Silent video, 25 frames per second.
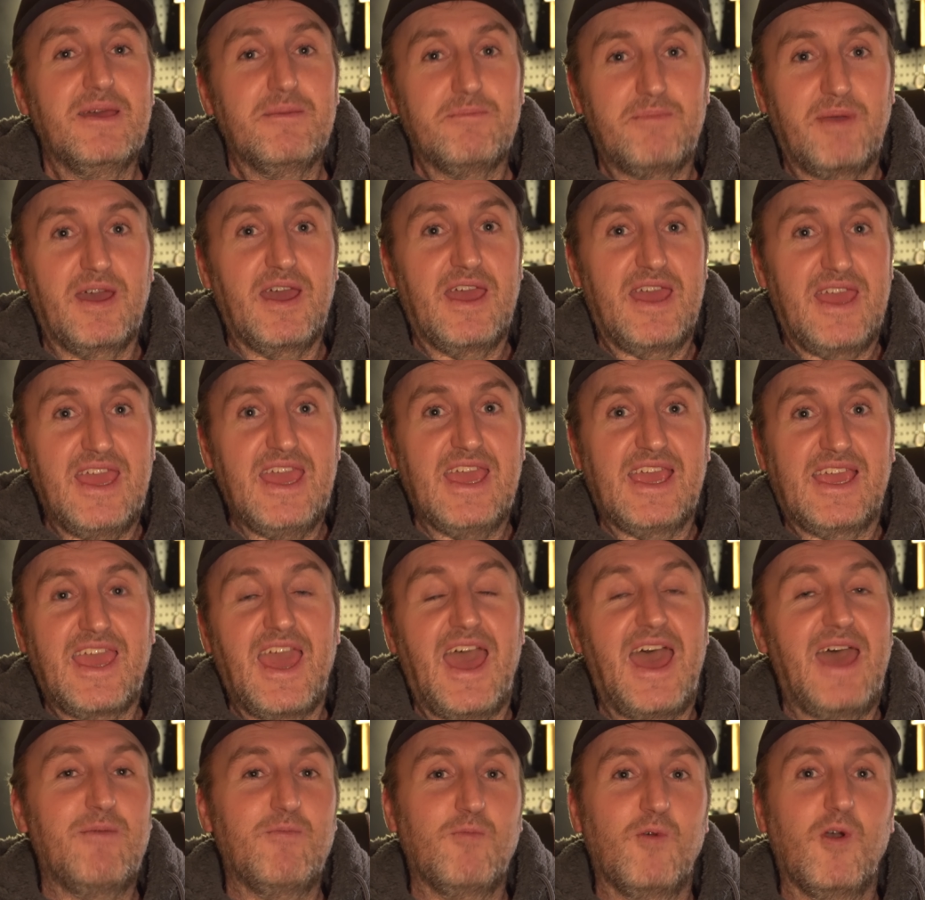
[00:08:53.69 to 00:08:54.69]
But it
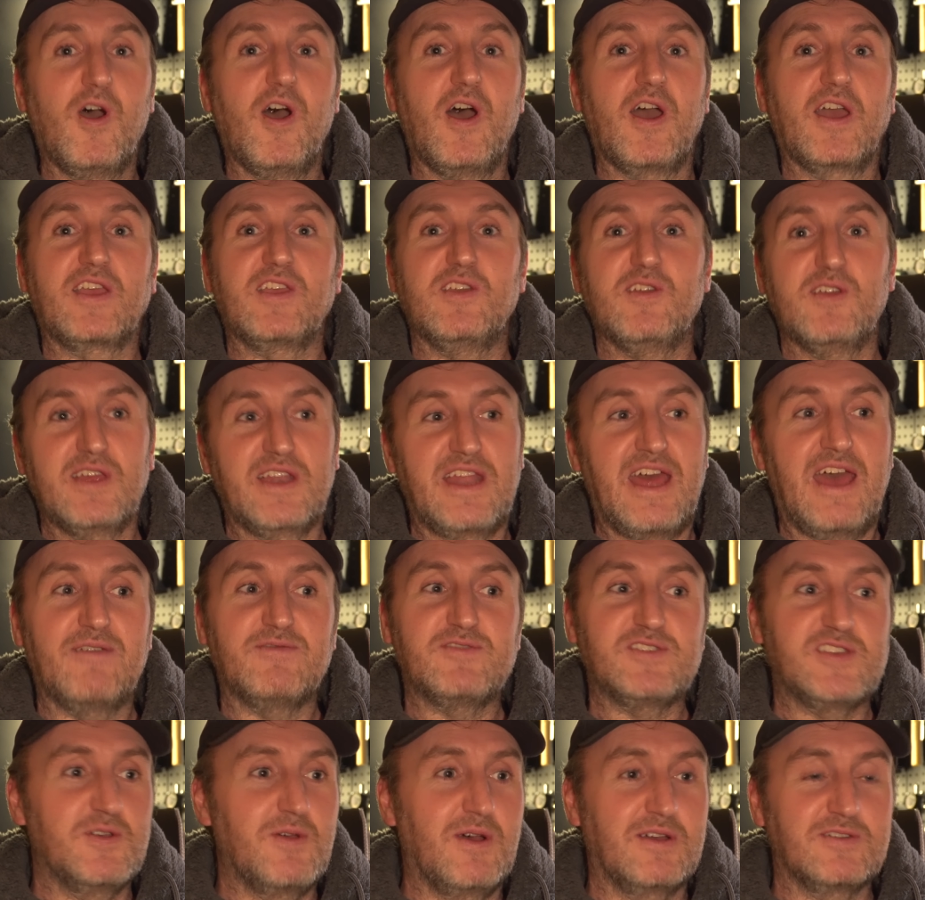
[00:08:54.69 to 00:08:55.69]
can work. You can have
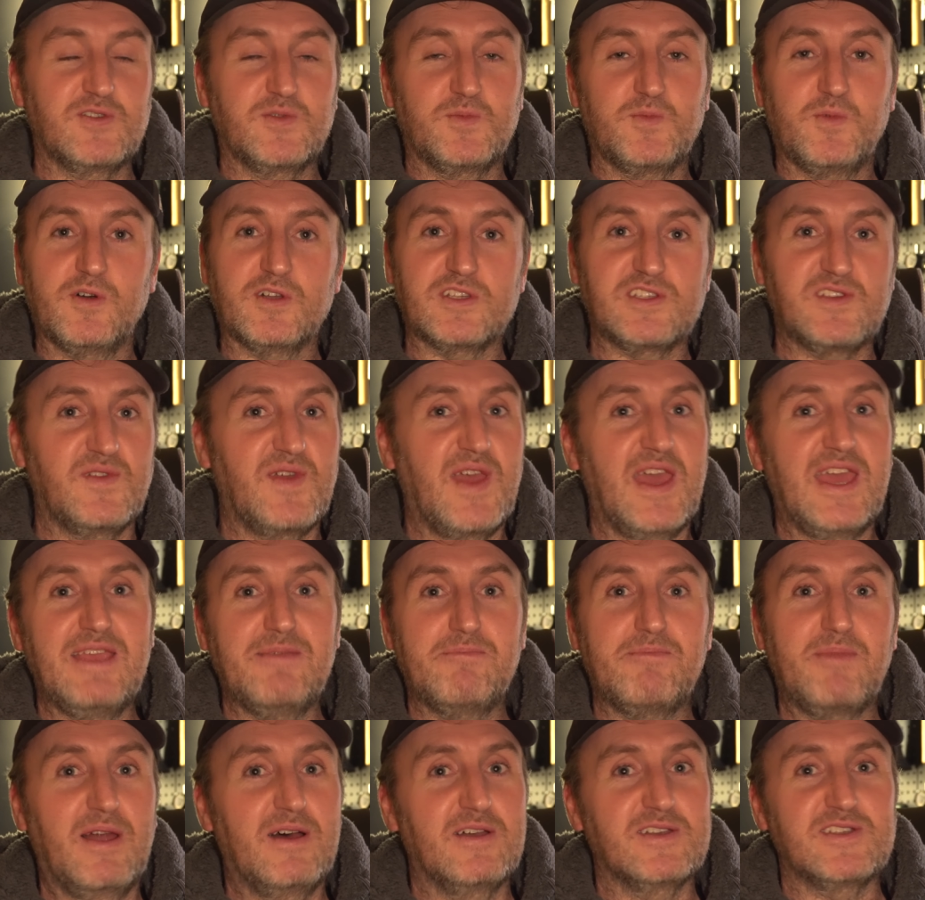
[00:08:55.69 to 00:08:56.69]
200 watts of
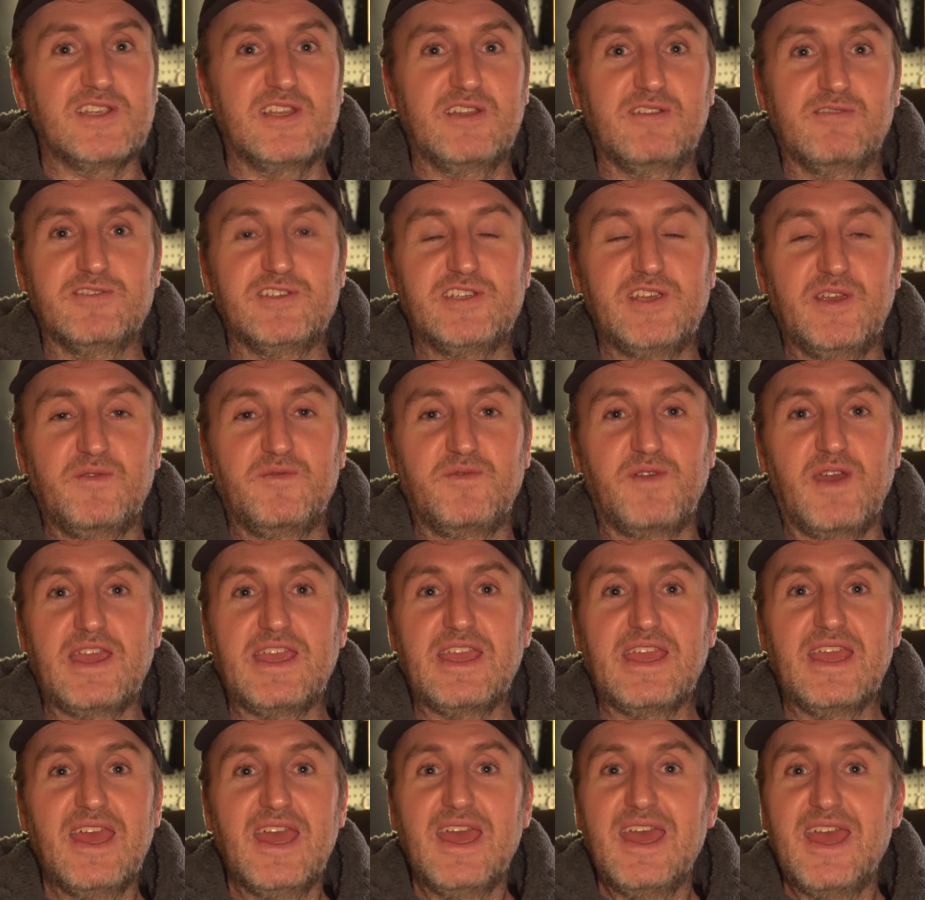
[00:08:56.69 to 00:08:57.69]
heat blasting onto your
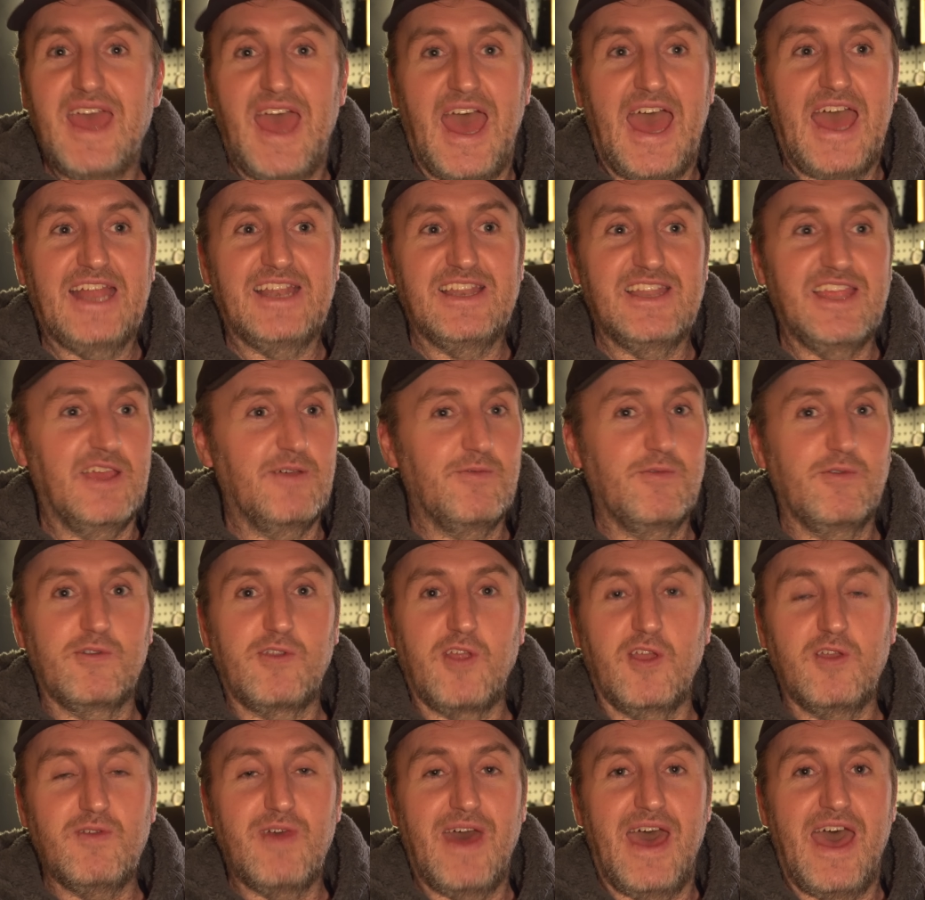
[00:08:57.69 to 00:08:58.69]
feet, and it will
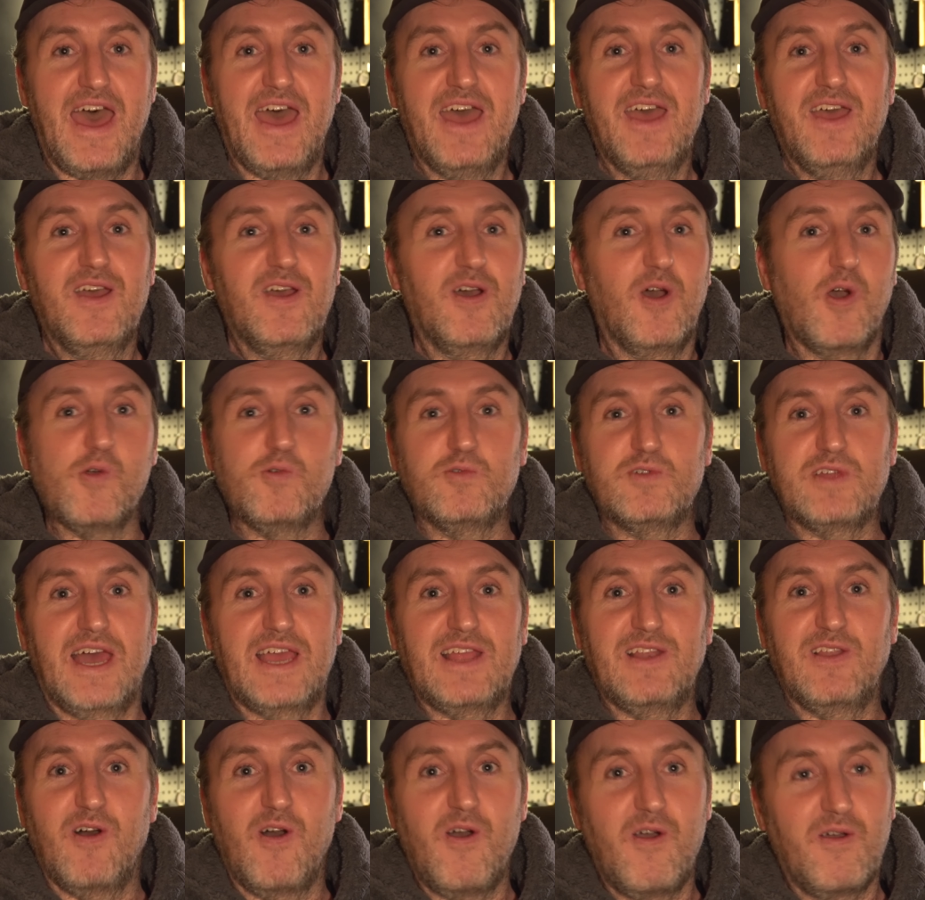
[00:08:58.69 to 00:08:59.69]
do that all
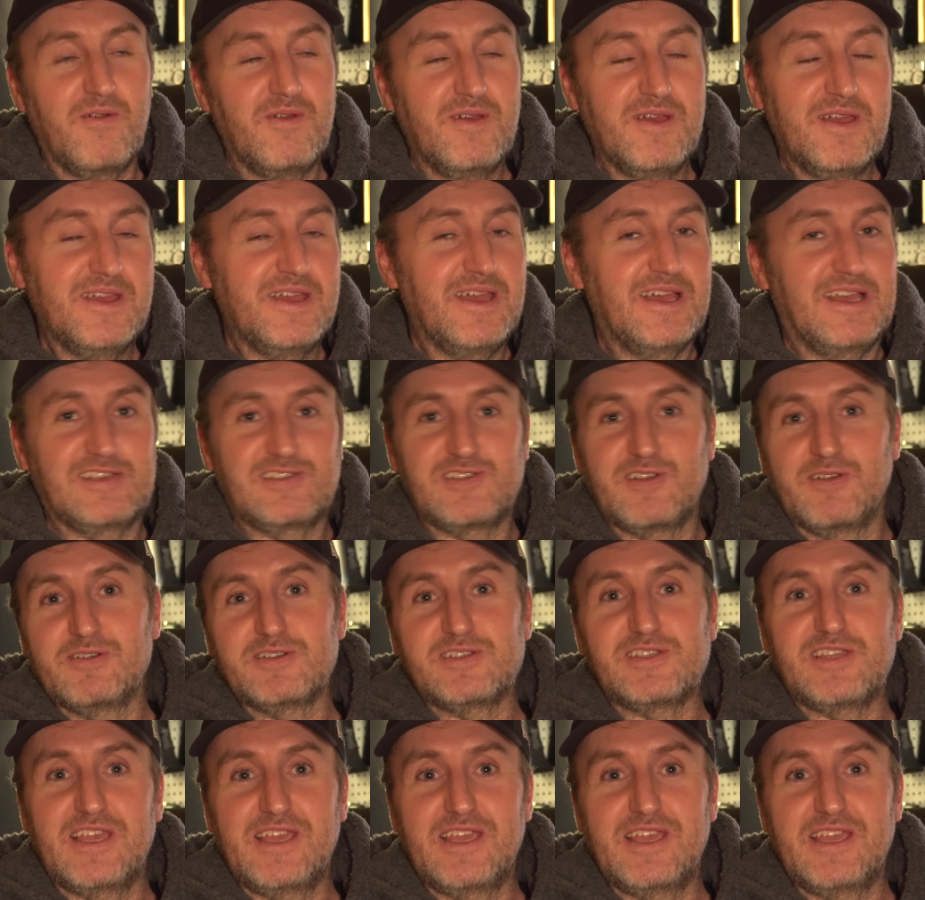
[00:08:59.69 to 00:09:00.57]
day long, as long as